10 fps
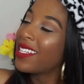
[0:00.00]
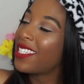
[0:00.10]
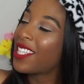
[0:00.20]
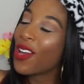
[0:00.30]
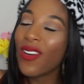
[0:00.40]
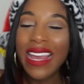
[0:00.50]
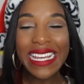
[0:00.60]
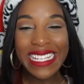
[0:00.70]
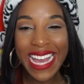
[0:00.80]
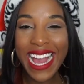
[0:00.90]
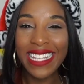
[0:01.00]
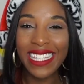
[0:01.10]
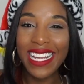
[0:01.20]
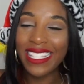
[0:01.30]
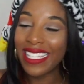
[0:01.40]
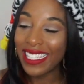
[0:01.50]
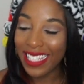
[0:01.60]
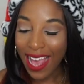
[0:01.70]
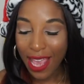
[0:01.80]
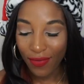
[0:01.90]
So yes, let's
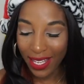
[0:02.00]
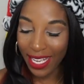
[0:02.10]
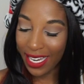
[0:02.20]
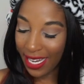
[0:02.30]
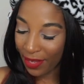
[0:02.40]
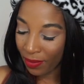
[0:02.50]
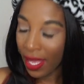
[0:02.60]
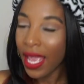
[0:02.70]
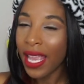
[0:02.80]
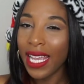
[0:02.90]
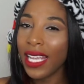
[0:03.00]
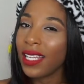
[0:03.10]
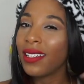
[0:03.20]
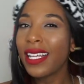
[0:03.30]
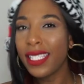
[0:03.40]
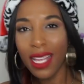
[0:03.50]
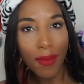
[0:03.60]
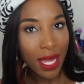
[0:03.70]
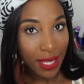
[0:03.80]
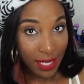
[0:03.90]
dive in. And let's talk
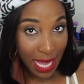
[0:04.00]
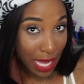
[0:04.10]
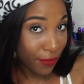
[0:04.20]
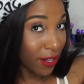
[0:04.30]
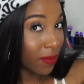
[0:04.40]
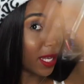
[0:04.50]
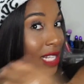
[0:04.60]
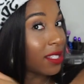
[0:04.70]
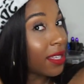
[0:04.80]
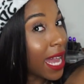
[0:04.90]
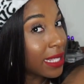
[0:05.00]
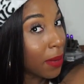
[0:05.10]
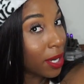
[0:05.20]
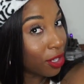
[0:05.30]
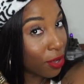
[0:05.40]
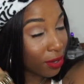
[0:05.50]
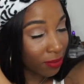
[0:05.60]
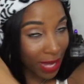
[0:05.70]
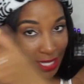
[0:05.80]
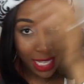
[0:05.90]
about this hat for a minute. Do you guys have a little
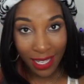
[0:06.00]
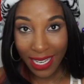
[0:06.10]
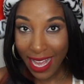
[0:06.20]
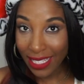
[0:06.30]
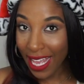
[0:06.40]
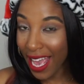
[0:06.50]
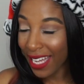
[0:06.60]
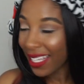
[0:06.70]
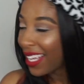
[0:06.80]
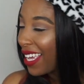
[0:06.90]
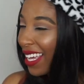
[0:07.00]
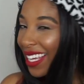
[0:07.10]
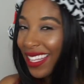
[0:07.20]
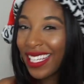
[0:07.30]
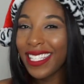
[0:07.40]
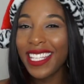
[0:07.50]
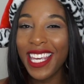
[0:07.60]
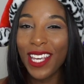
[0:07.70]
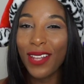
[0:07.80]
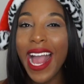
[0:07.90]
like Santa Claus hat? I think it's
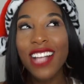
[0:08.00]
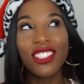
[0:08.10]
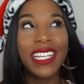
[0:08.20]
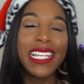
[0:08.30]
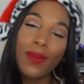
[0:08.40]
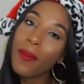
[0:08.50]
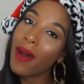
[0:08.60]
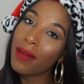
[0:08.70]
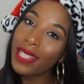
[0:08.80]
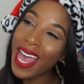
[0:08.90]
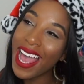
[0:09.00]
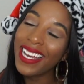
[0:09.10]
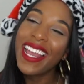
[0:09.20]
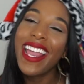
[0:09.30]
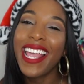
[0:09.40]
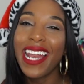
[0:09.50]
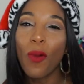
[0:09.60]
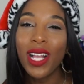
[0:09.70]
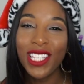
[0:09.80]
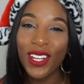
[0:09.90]
cute. Actually, it's my mom's hat, and
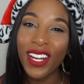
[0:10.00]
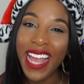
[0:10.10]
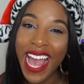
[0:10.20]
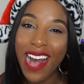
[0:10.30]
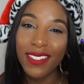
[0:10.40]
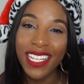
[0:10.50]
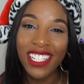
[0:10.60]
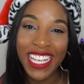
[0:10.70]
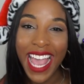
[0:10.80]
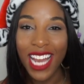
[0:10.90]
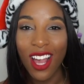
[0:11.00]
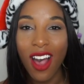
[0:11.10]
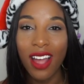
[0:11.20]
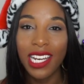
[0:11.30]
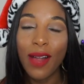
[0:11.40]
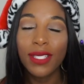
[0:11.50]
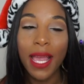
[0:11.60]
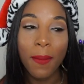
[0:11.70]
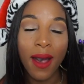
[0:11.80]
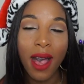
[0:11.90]
I went to her house and she had it on, and I was
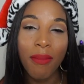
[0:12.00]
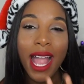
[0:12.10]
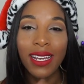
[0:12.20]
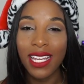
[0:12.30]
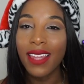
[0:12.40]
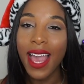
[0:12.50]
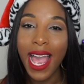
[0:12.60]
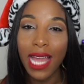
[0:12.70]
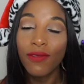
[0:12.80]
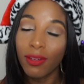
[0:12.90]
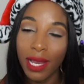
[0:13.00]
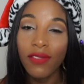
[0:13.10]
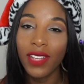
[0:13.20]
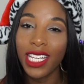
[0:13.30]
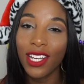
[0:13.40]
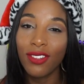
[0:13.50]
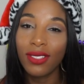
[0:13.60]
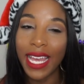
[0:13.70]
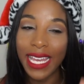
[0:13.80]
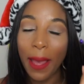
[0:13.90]
like, Mom, I need that hat for my video,
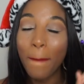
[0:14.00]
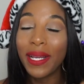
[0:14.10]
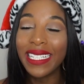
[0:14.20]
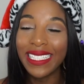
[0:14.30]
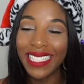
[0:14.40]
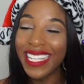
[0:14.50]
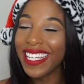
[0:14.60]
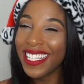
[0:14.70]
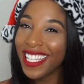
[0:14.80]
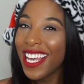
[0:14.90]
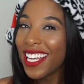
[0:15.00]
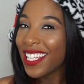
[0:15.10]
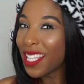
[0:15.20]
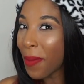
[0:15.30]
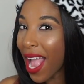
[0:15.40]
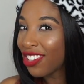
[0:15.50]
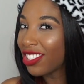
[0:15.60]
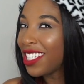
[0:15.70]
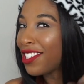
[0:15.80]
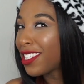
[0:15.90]
like please. So I'm
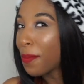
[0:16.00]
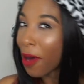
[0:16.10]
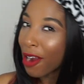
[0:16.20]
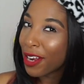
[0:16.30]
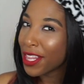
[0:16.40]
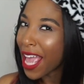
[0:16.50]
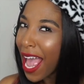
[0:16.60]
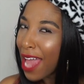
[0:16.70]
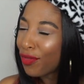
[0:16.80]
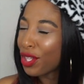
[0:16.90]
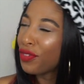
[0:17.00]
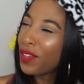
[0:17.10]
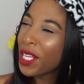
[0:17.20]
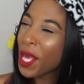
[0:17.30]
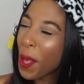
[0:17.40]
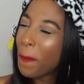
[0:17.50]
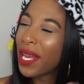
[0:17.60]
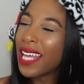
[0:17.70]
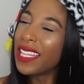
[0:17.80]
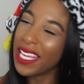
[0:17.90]
actually just borrowing the hat for the video,
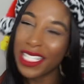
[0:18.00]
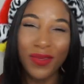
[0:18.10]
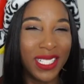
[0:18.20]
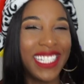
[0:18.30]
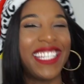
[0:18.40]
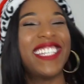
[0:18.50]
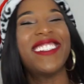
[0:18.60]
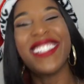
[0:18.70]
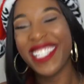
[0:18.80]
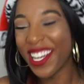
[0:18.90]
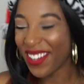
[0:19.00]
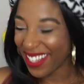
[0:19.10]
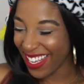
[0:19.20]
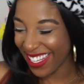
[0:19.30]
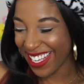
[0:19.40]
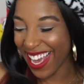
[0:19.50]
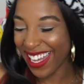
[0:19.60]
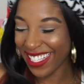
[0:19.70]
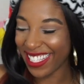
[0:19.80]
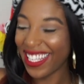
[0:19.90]
but I think it's really cute, so
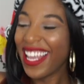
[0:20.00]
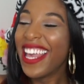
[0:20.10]
yes.